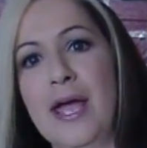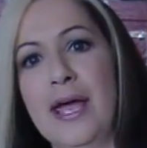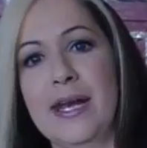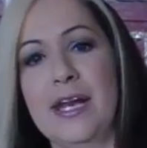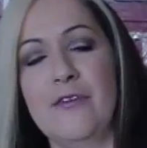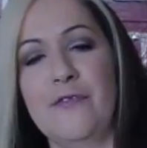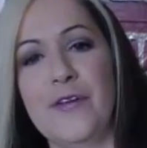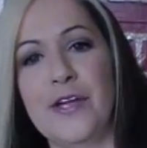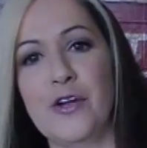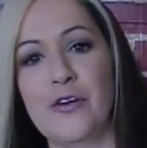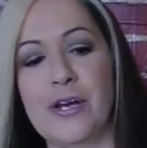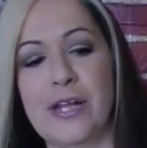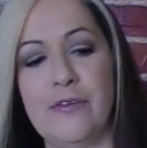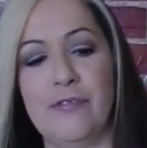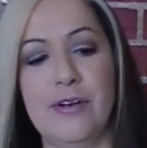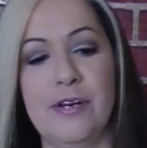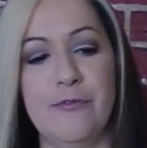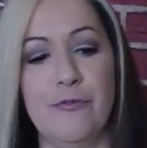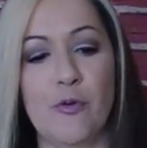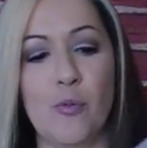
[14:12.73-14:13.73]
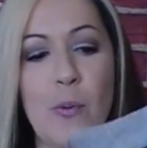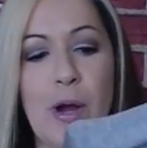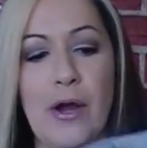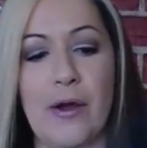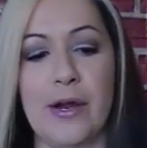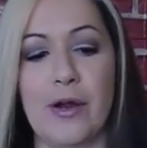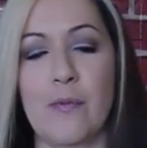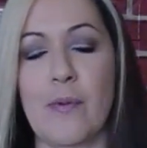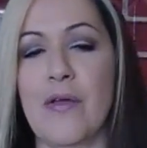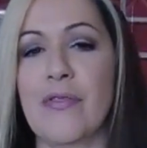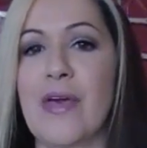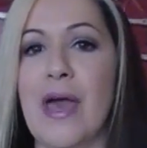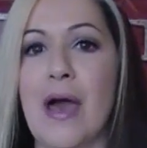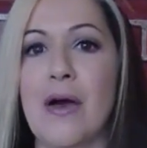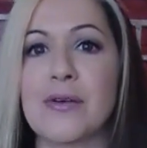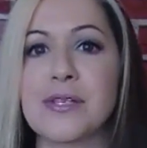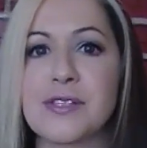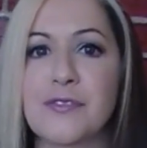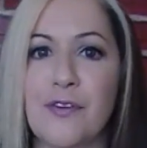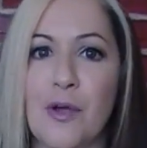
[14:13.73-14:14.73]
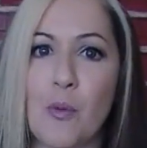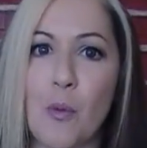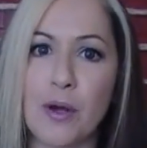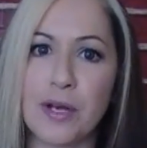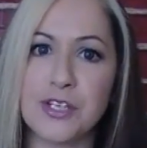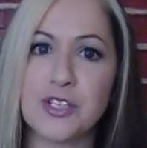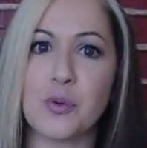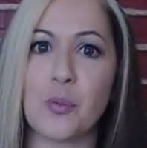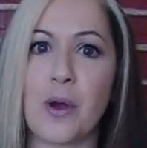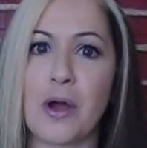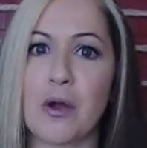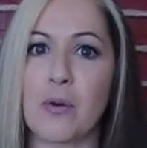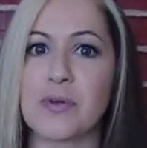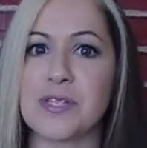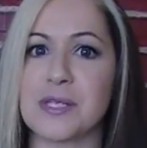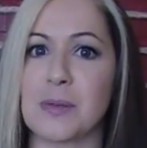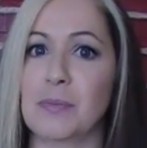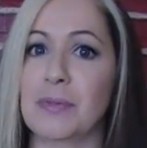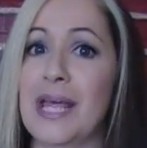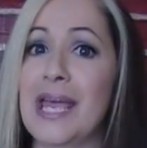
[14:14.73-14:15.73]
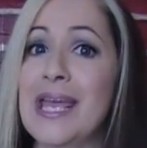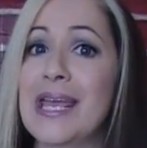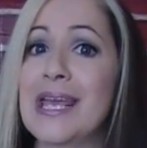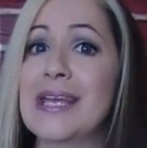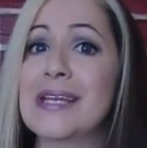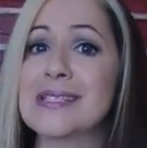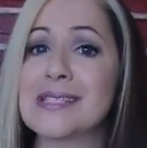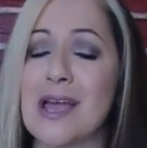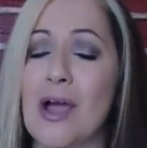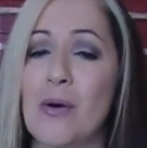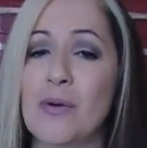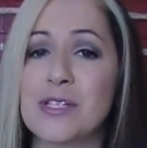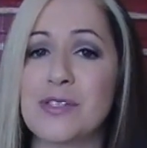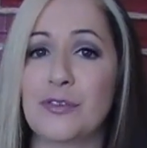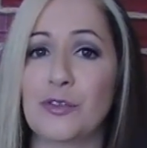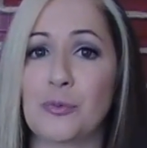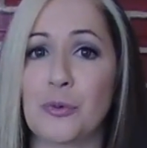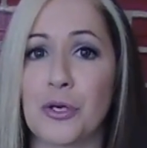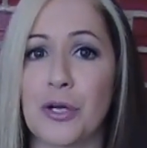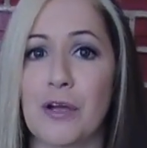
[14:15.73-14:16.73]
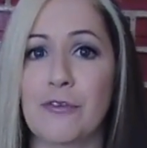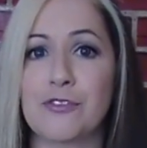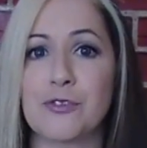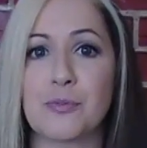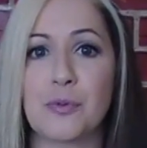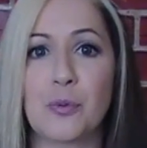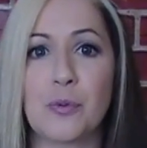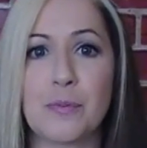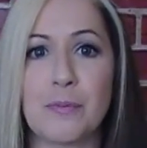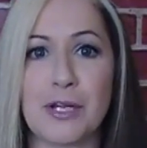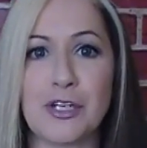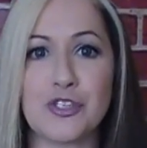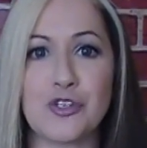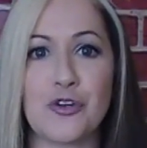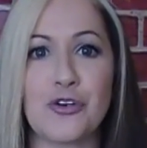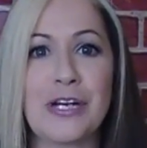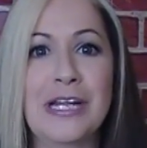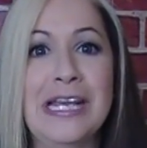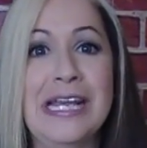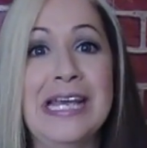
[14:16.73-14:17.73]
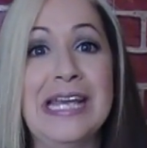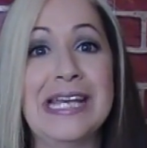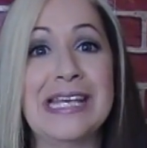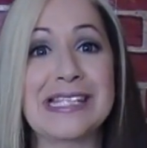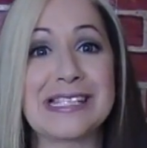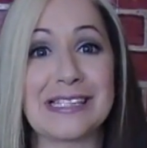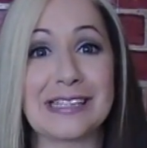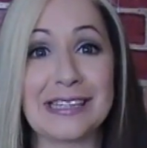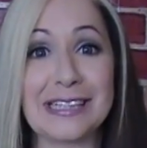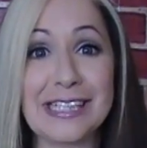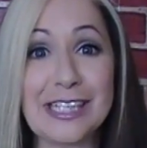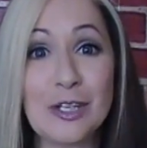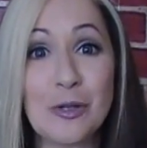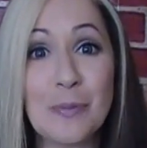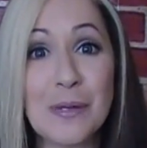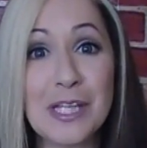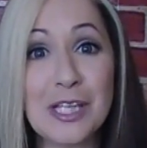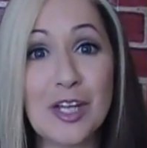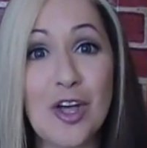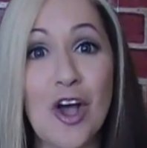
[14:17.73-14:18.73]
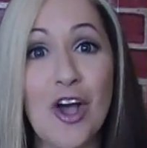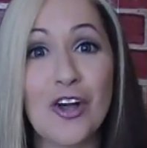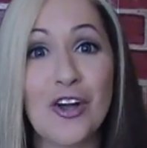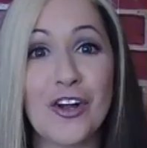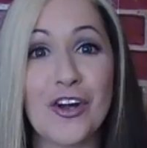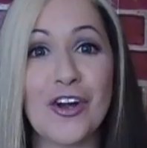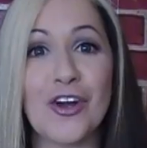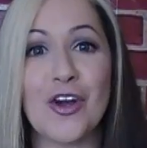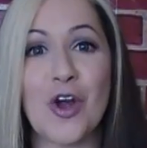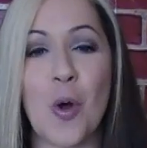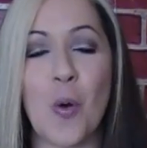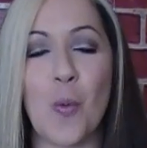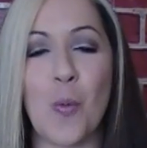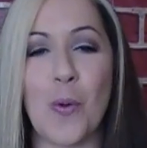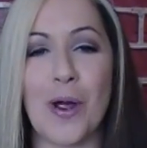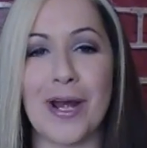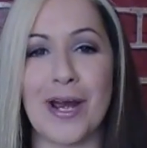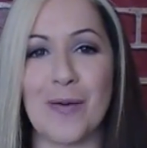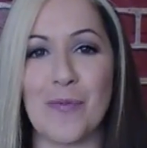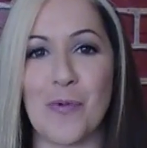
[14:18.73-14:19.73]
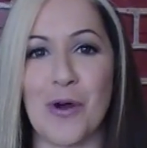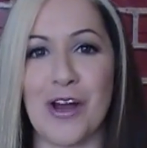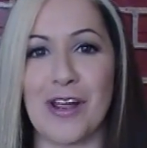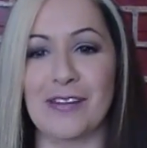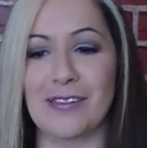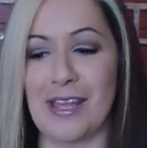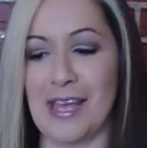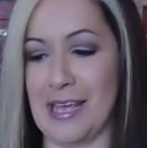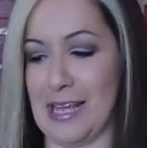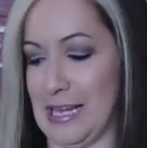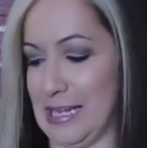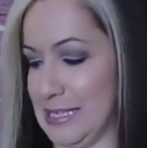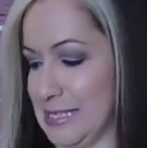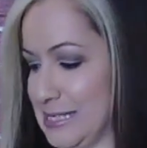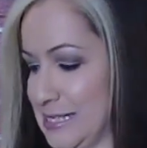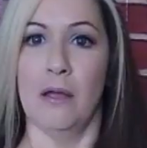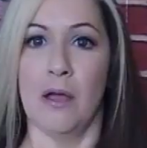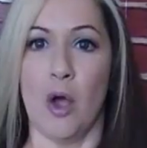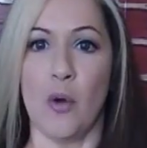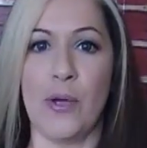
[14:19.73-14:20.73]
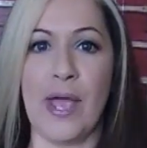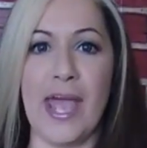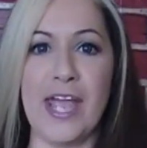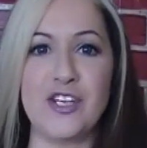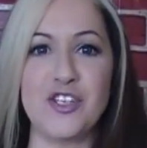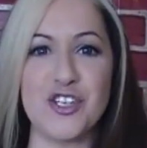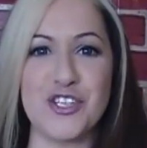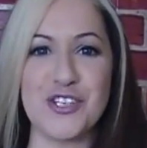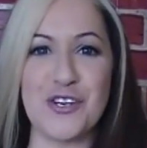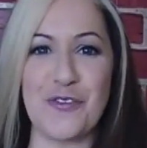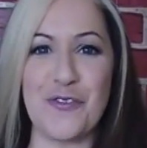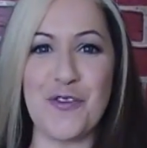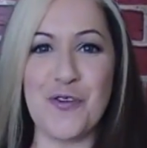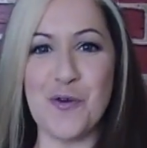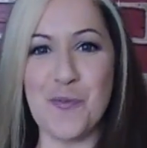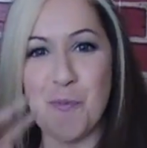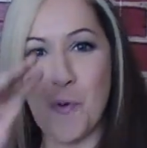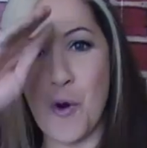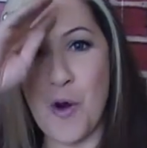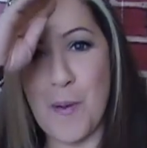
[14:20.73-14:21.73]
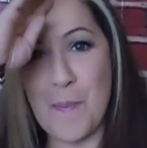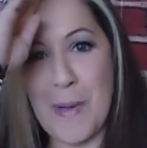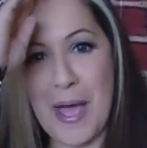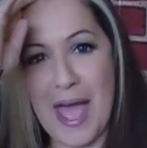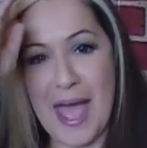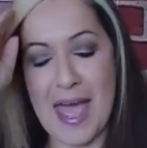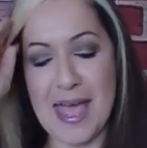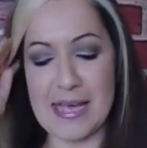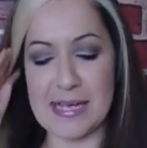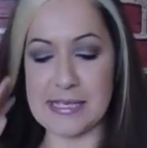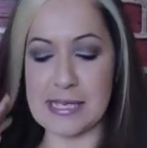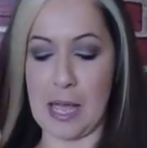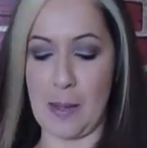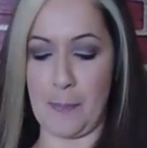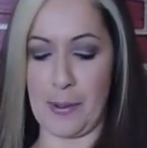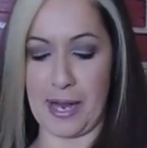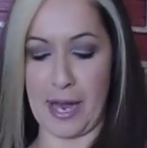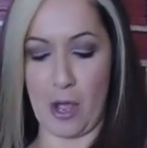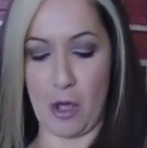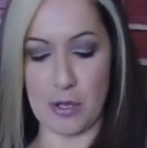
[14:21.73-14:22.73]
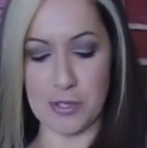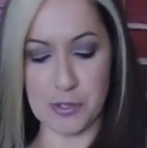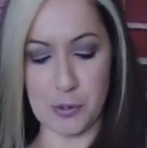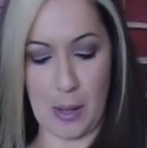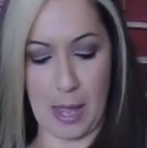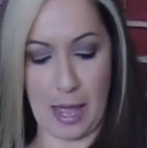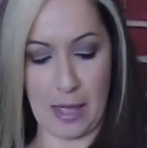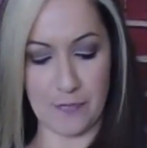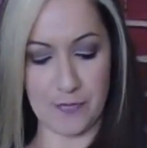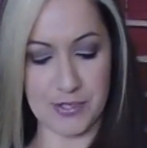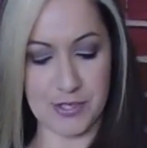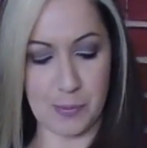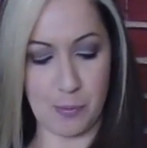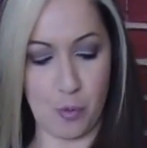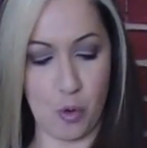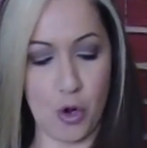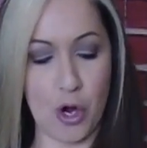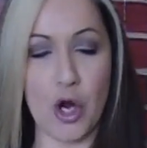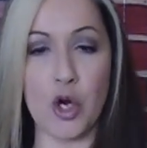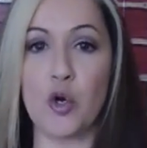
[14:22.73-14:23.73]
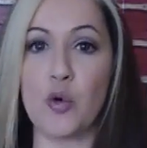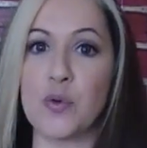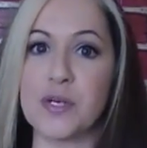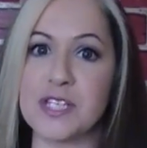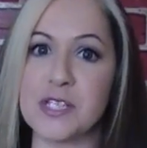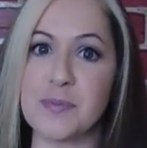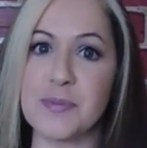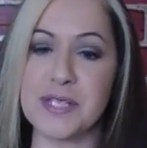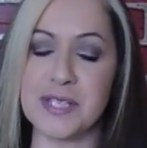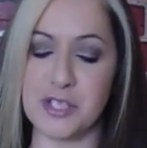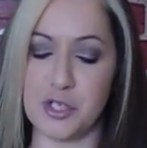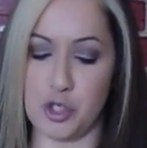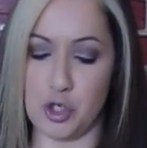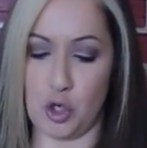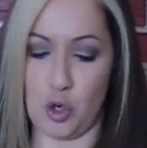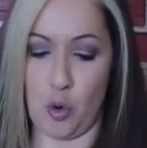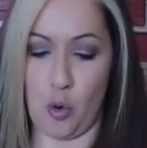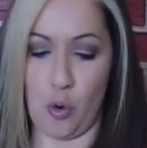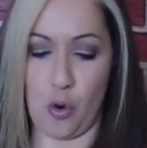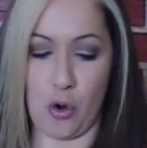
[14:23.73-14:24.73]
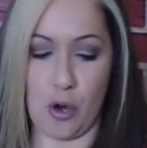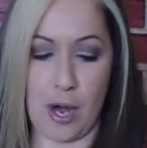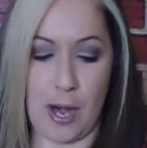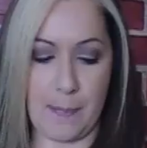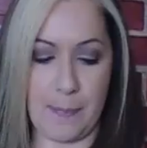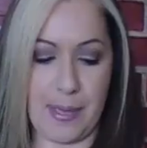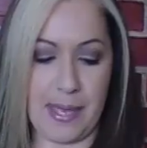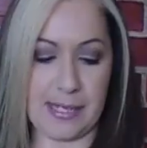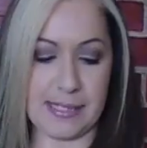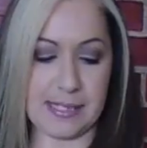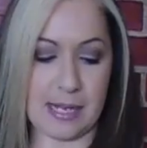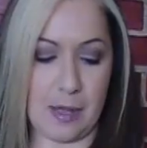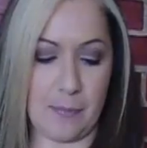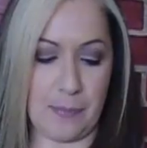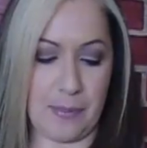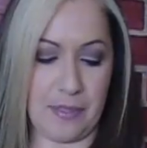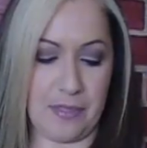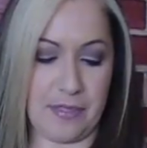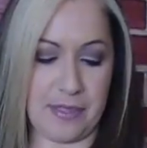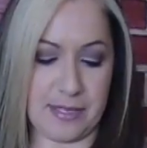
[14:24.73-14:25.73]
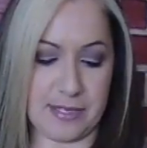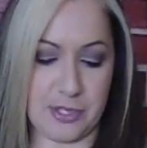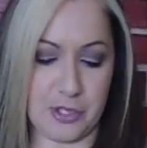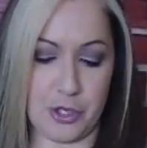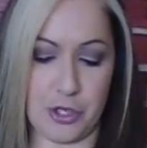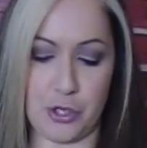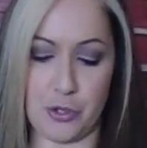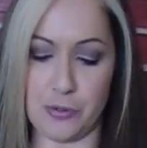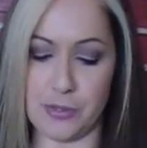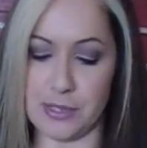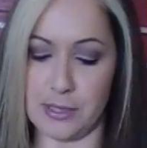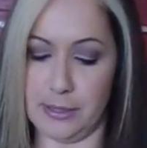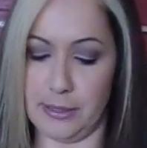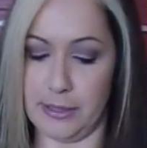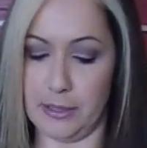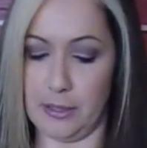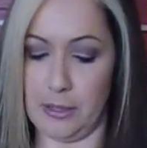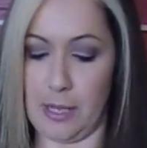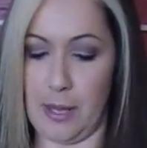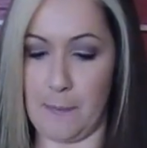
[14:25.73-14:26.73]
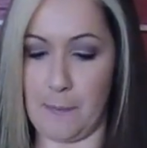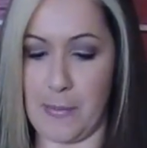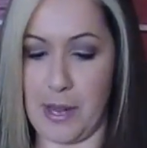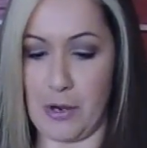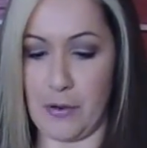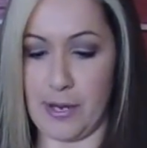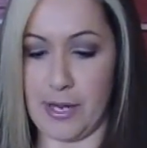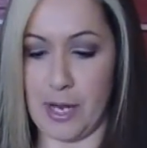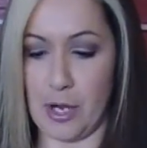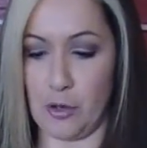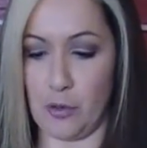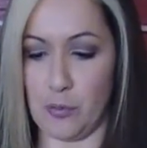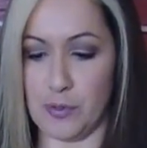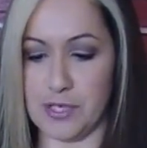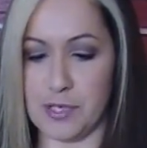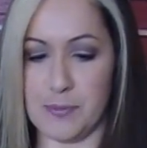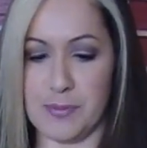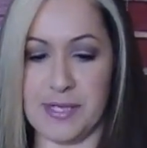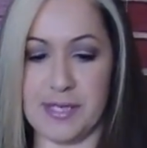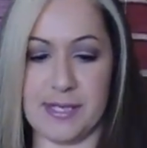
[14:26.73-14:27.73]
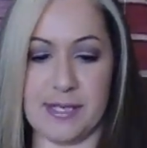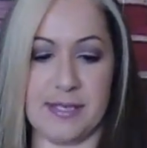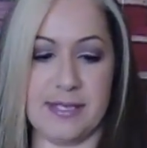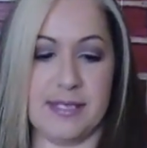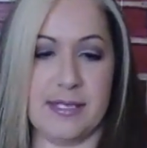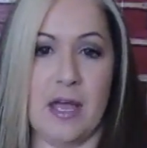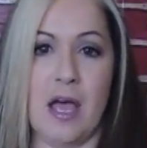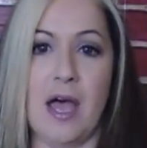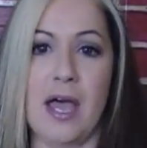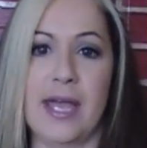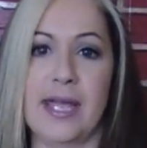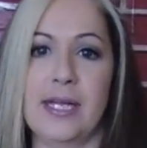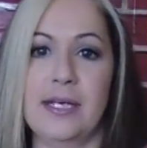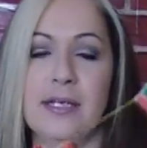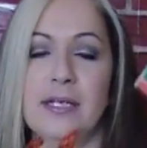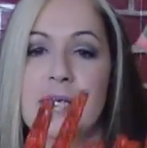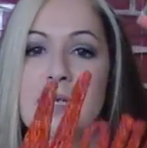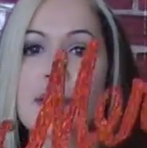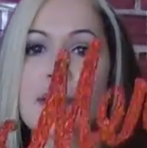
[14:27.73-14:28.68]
And I figured even for wearing around the house, if I wanted to wear it with some leggings, I always feel more comfortable when my shirt is a little bit longer when I'm wearing leggings. Okay, just a few more bags, but I also have some more Christmas decor. I picked up this cute little Merry Christmas sign.